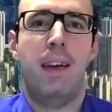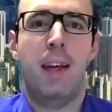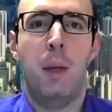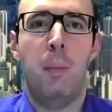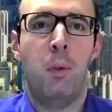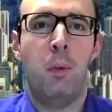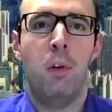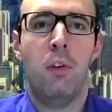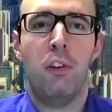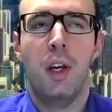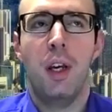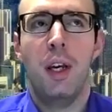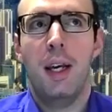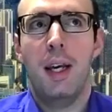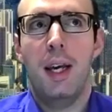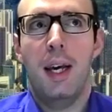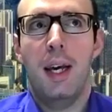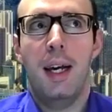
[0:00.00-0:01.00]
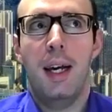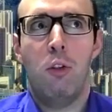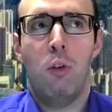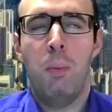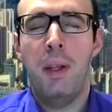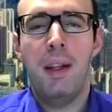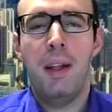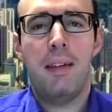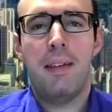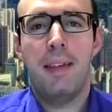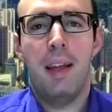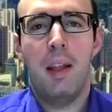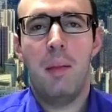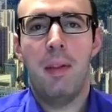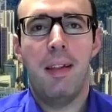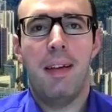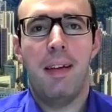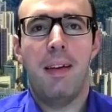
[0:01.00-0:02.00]
cryptos, to me that
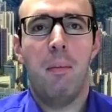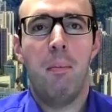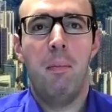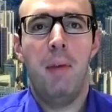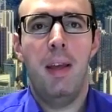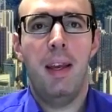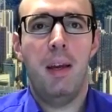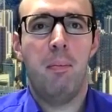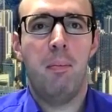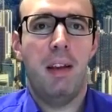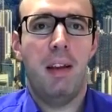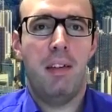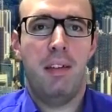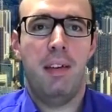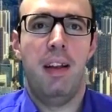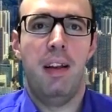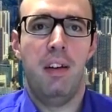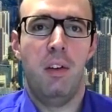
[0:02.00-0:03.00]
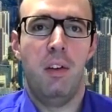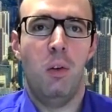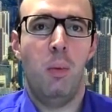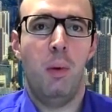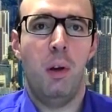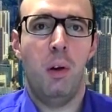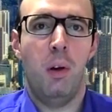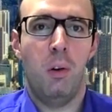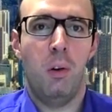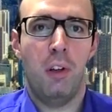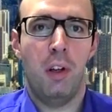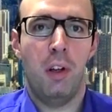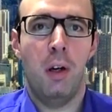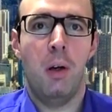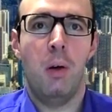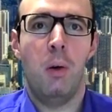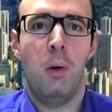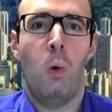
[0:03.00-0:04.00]
statement doesn't make much sense, no? Because
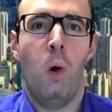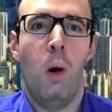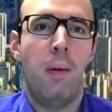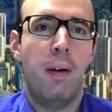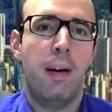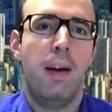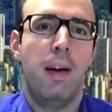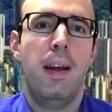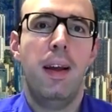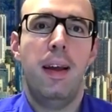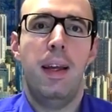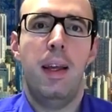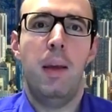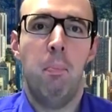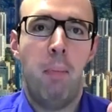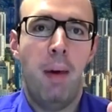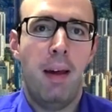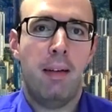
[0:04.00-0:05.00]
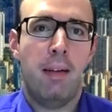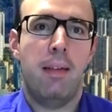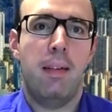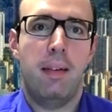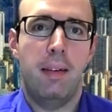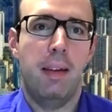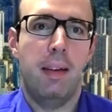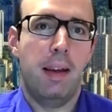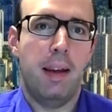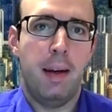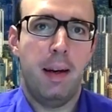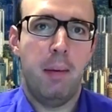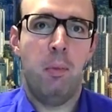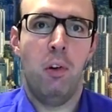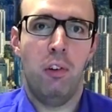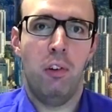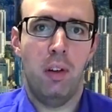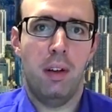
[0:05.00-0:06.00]
whoever invests in
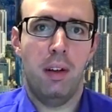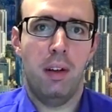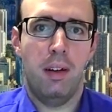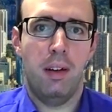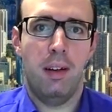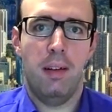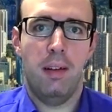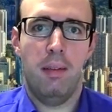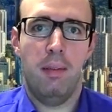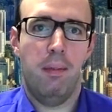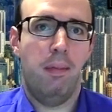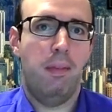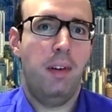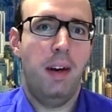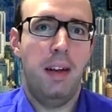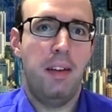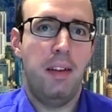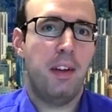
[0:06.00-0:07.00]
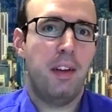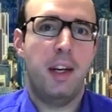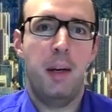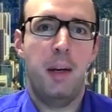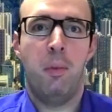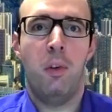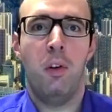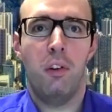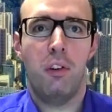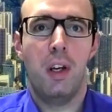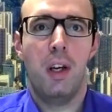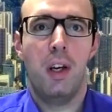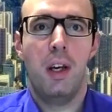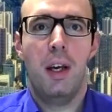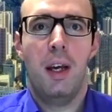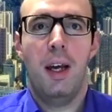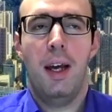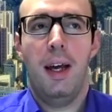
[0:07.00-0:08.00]
cryptos and trades cryptos
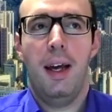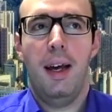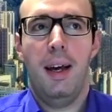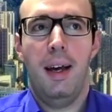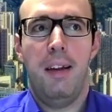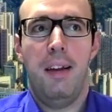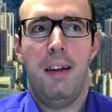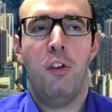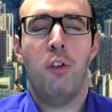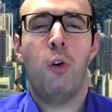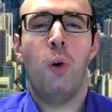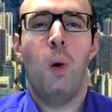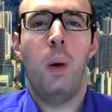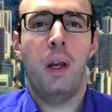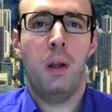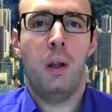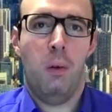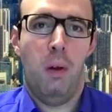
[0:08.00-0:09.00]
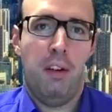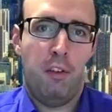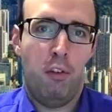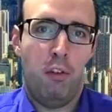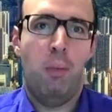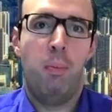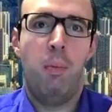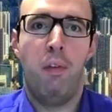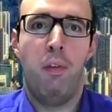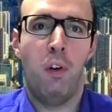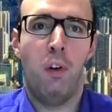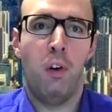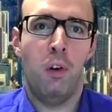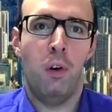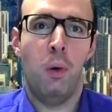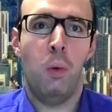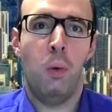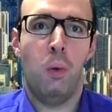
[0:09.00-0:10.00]
is not going, as you said before,
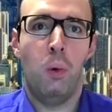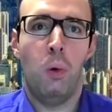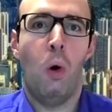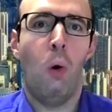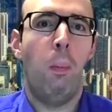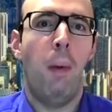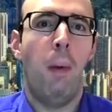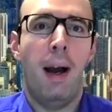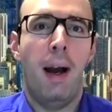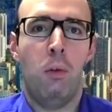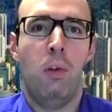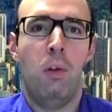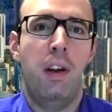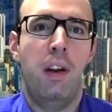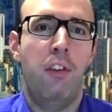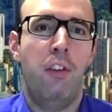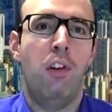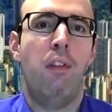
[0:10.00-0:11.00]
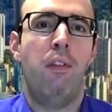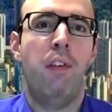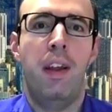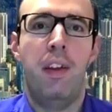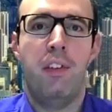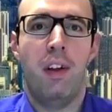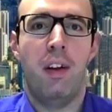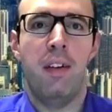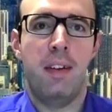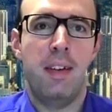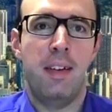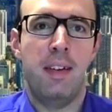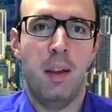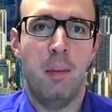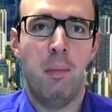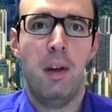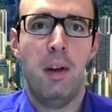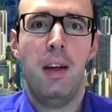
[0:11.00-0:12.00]
no, to go back to the traditional financial
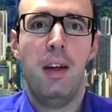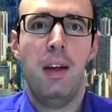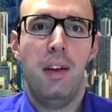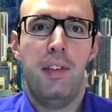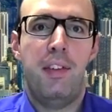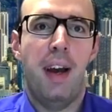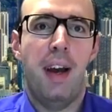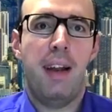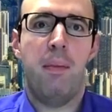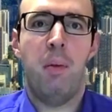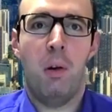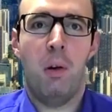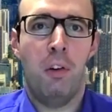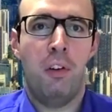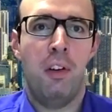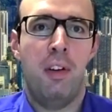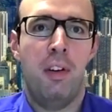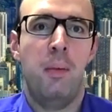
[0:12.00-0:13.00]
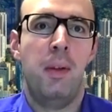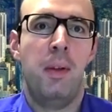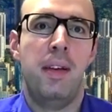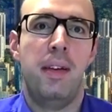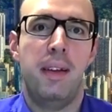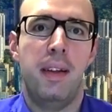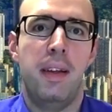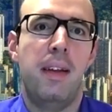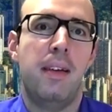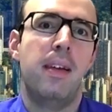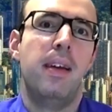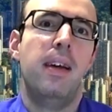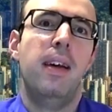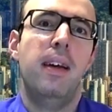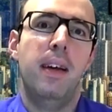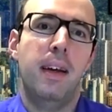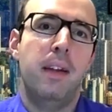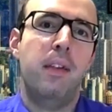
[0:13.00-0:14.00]
system just because the CBDC is
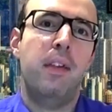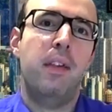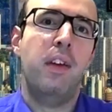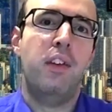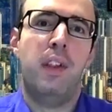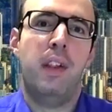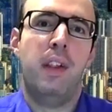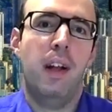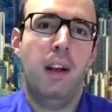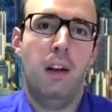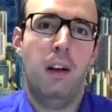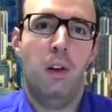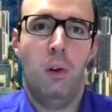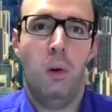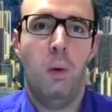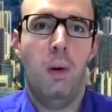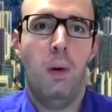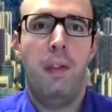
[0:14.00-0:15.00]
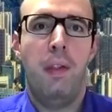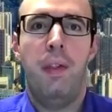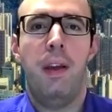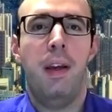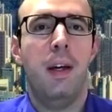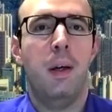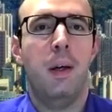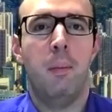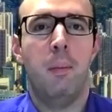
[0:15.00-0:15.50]
digital. No, I think